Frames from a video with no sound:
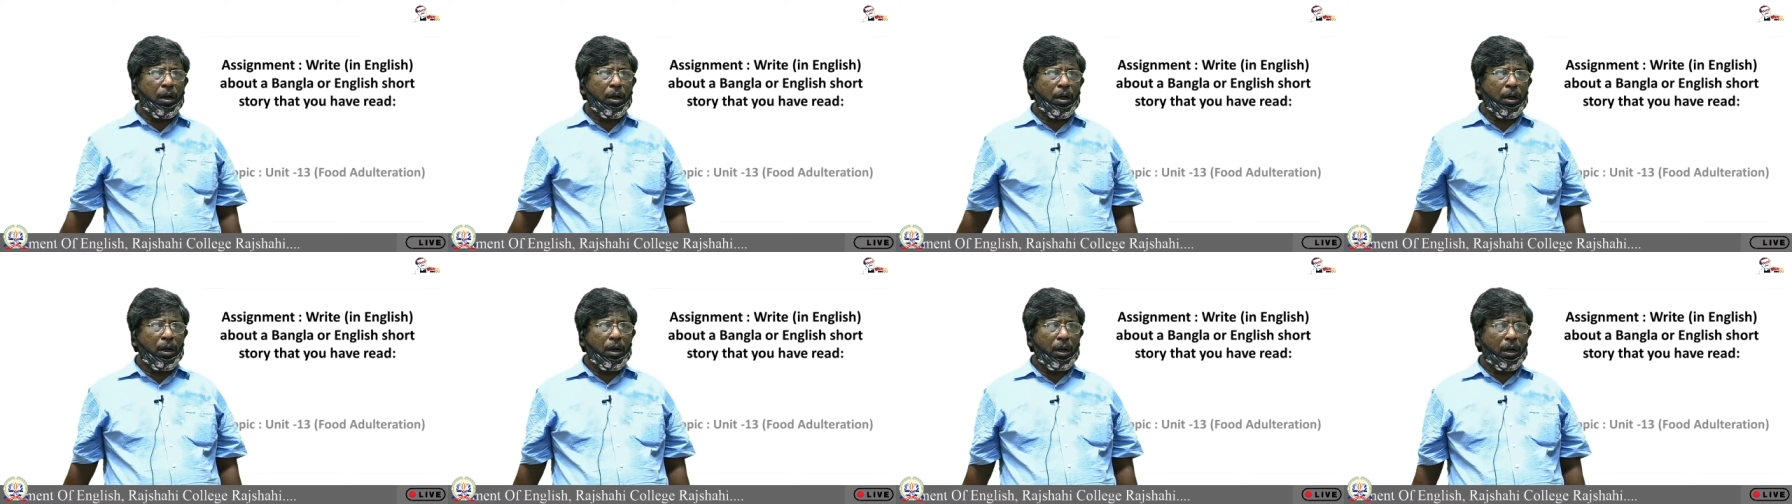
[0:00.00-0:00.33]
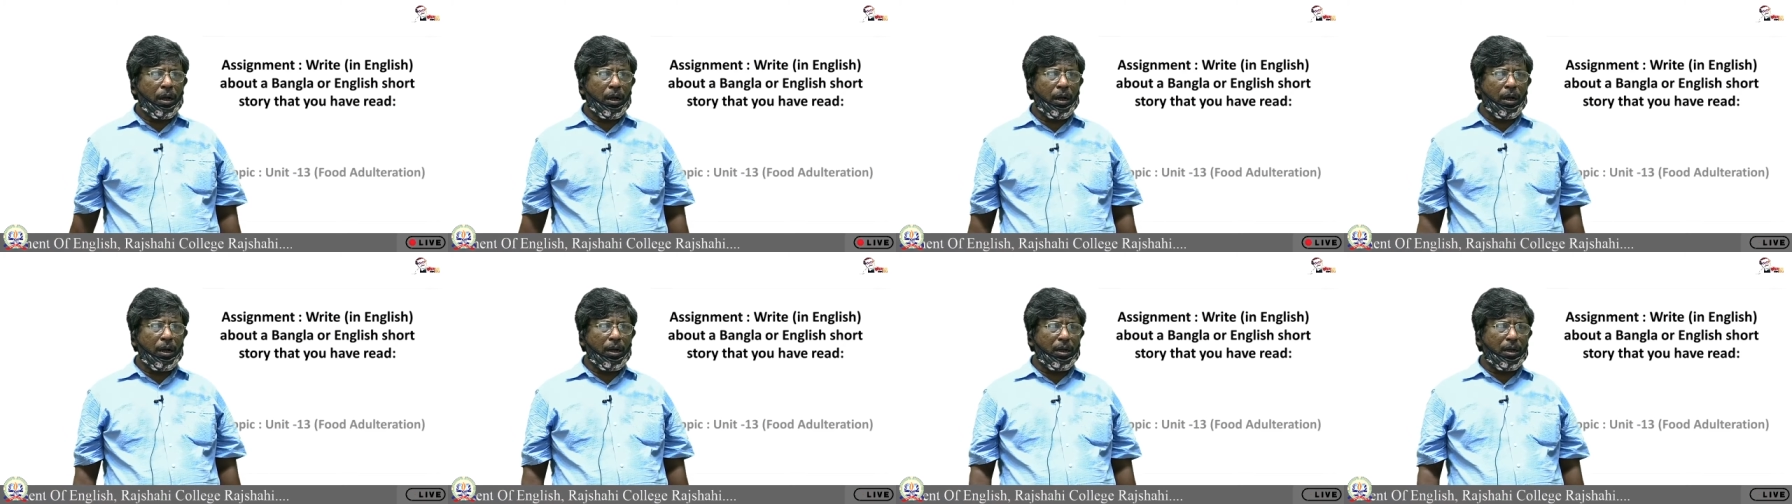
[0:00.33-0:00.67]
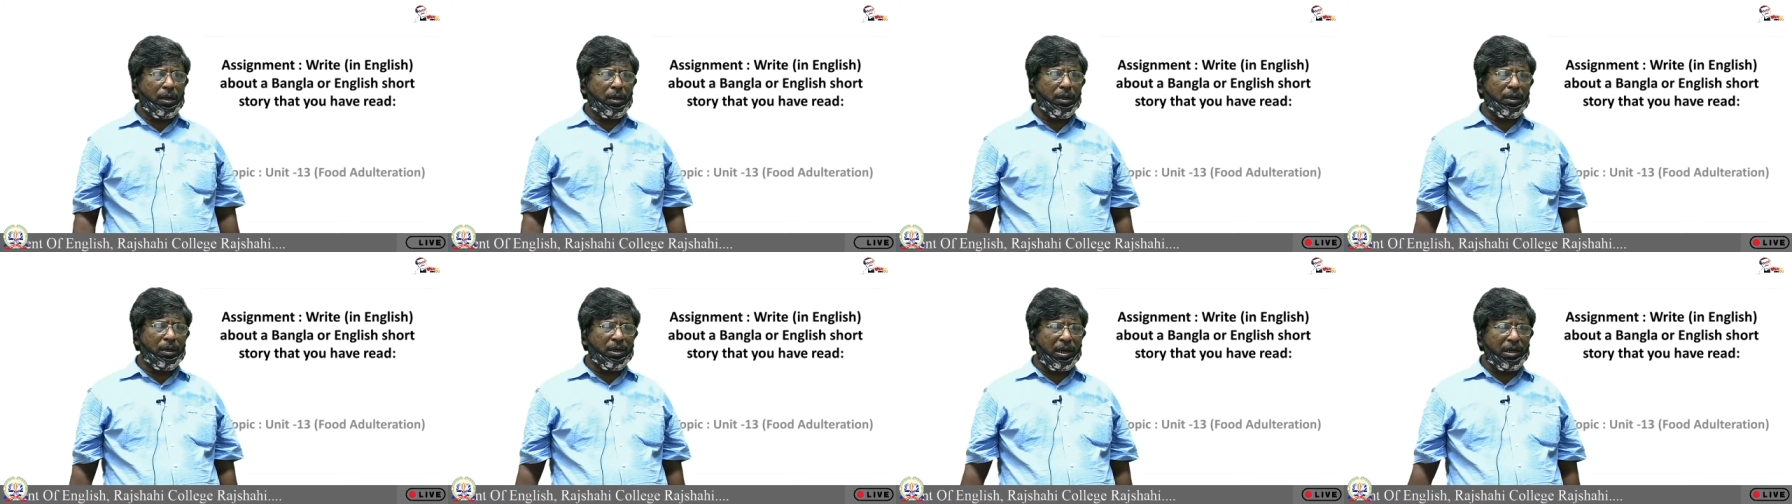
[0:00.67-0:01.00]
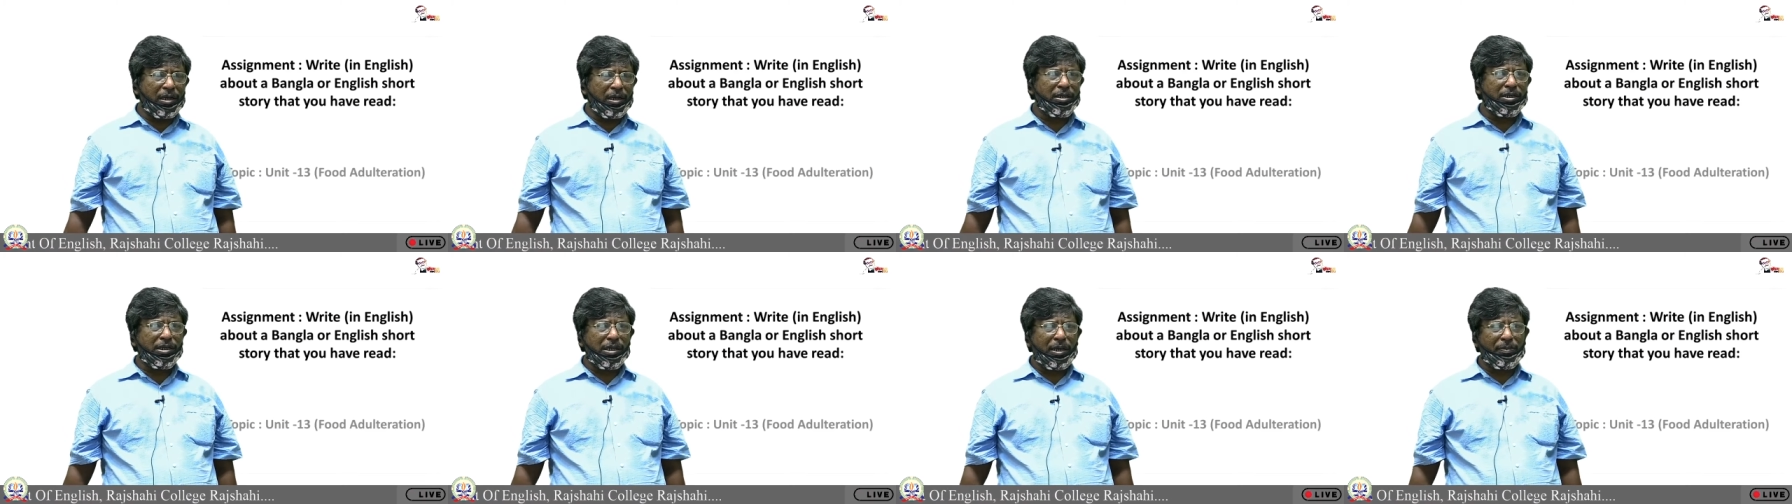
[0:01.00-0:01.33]

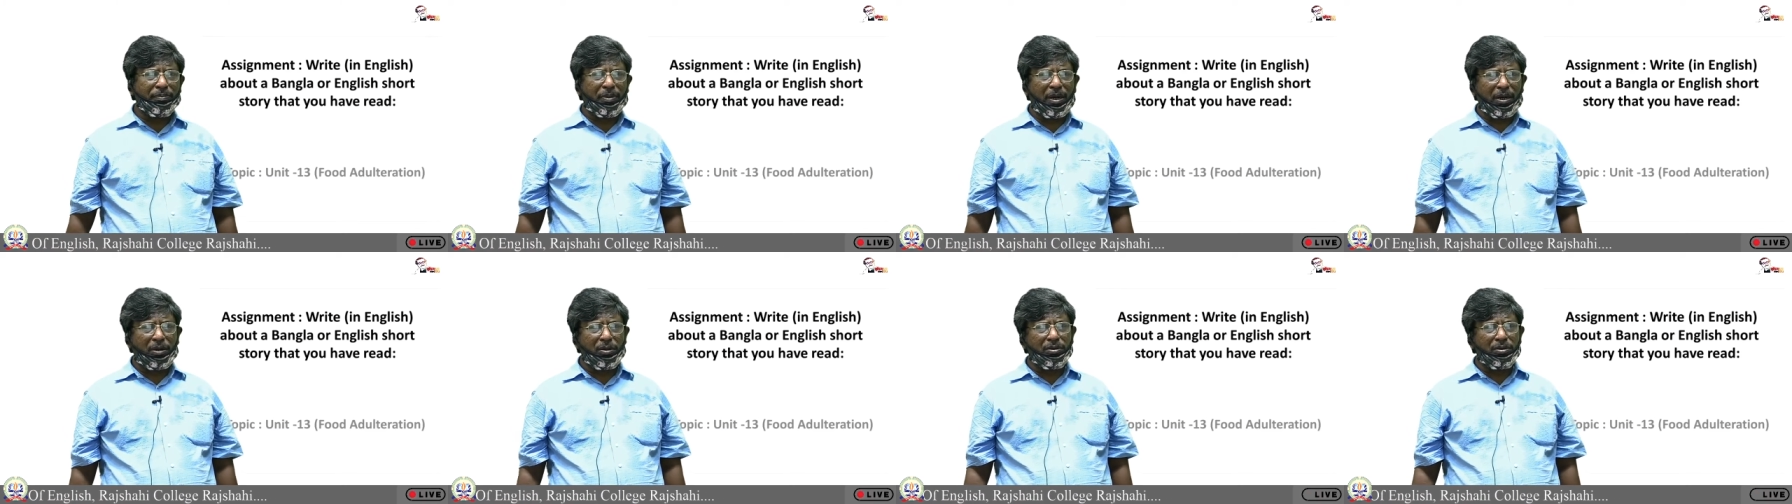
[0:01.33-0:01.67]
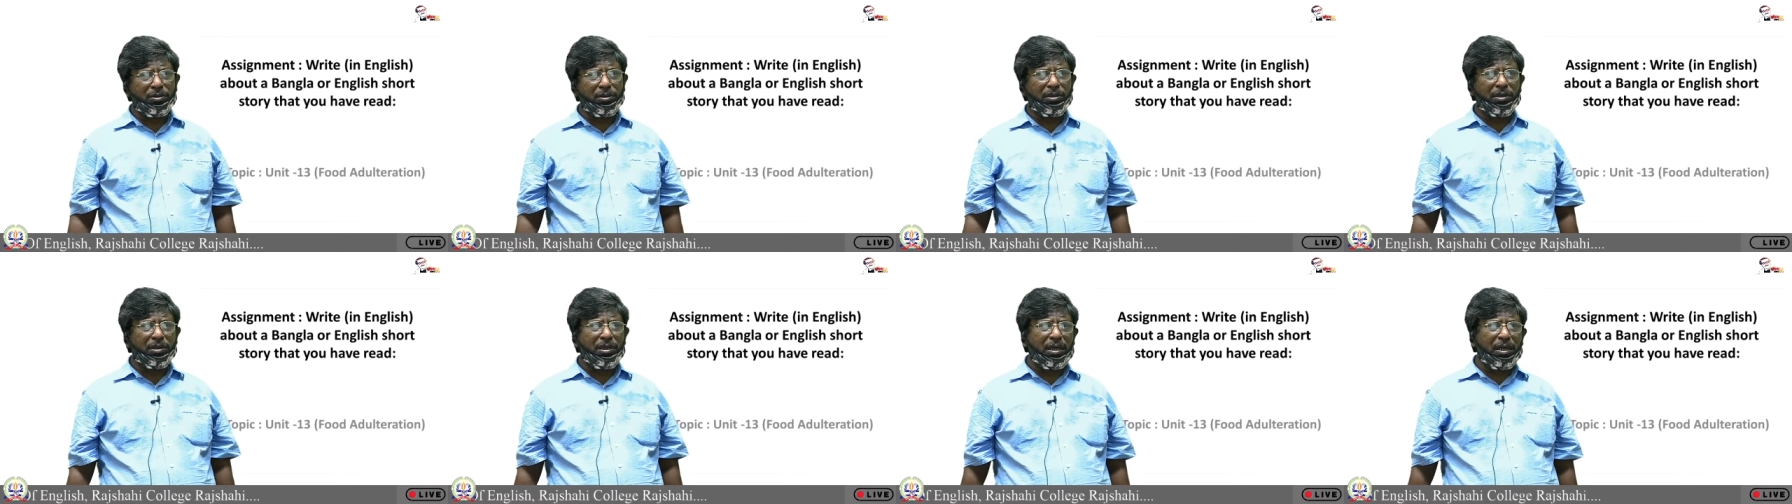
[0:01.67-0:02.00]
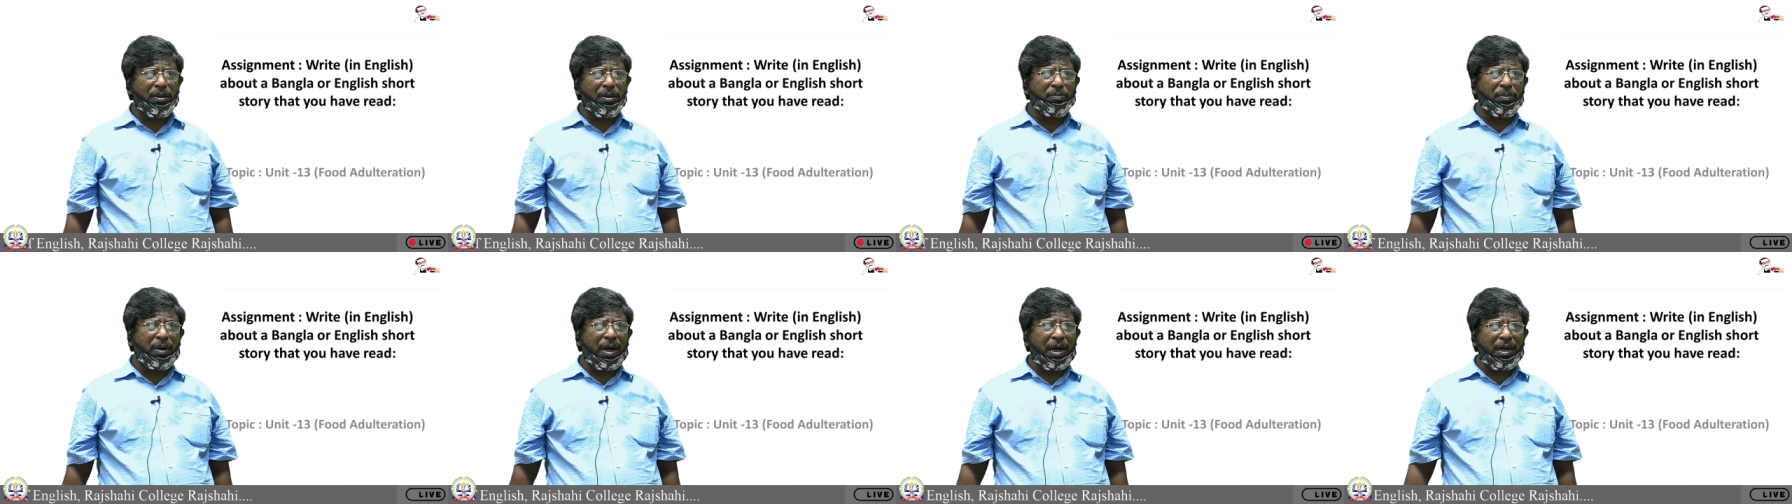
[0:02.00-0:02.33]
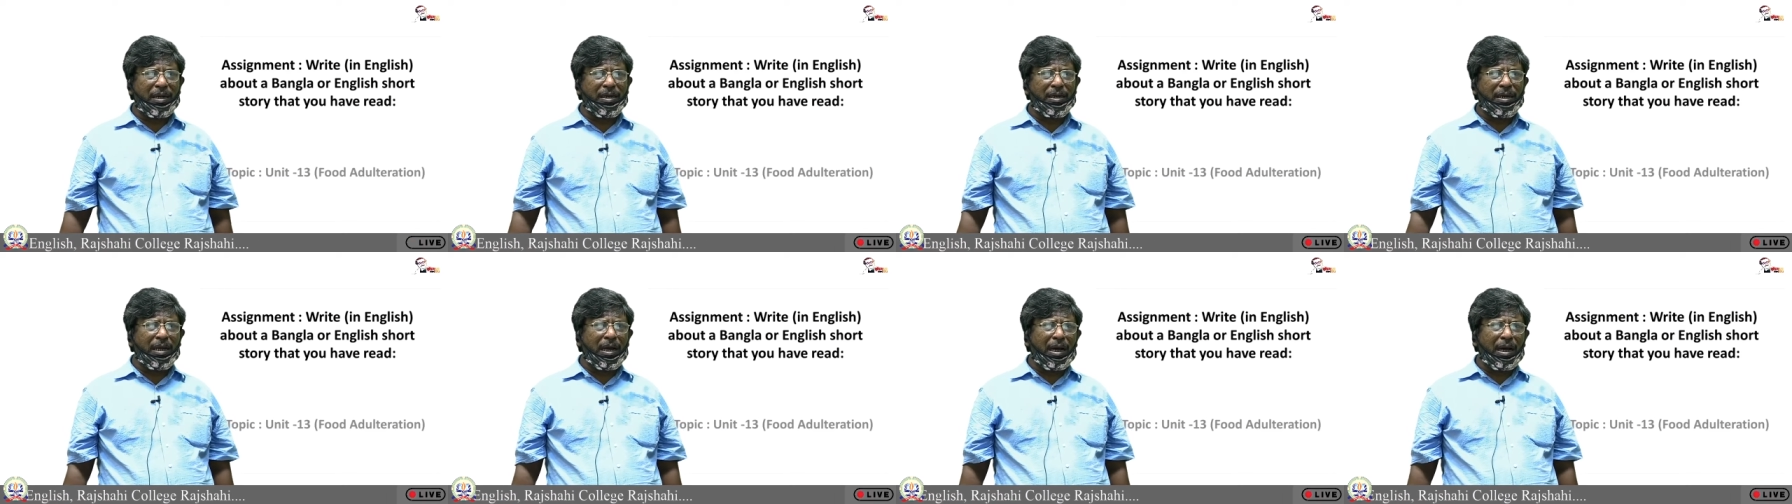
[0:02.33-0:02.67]
write about a
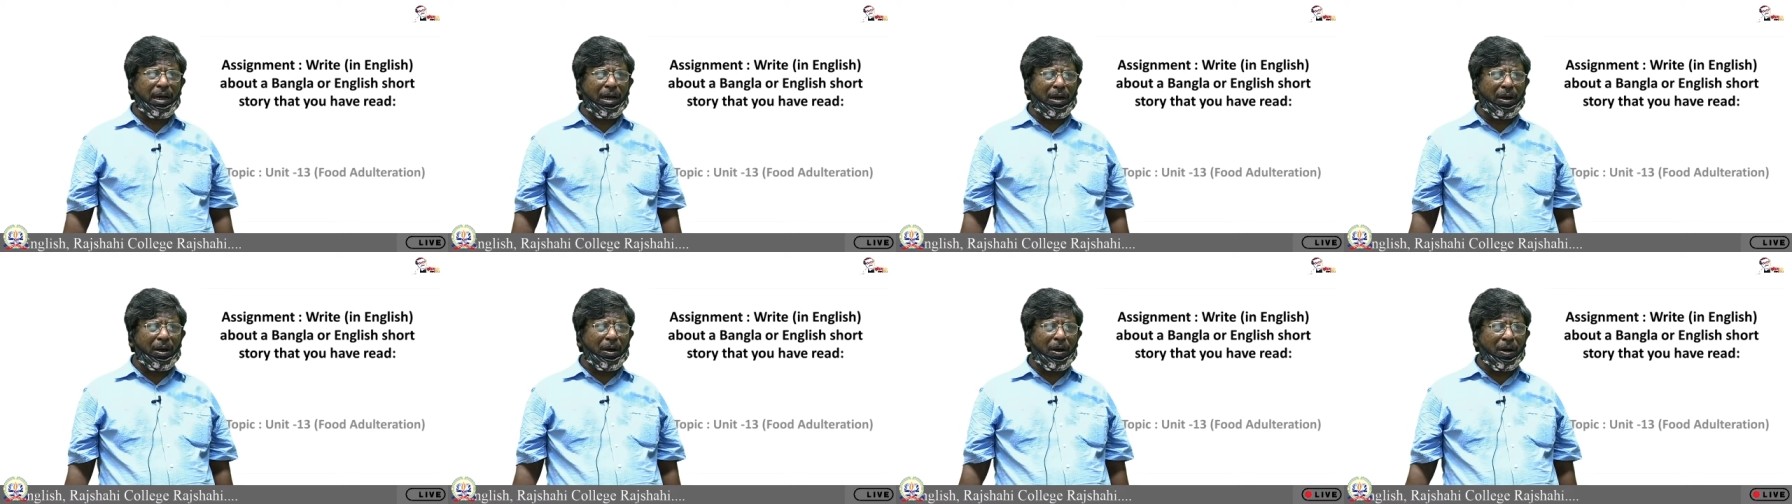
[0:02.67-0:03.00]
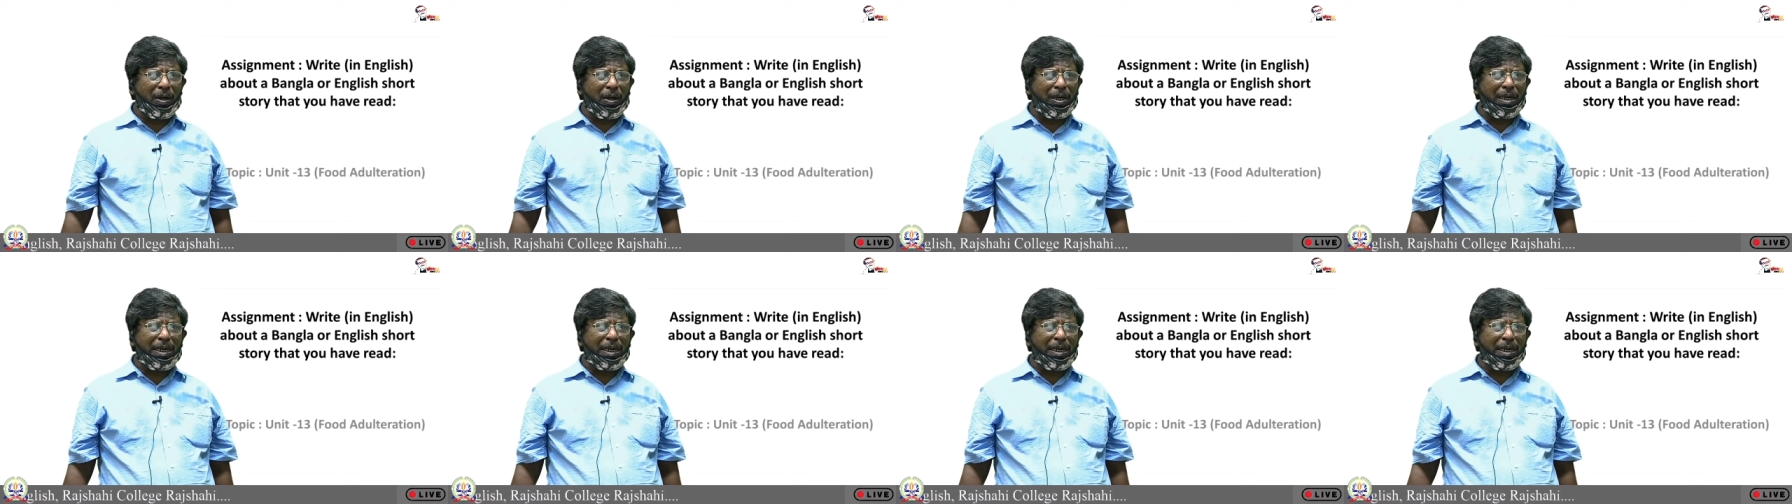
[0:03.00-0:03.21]
Bangla or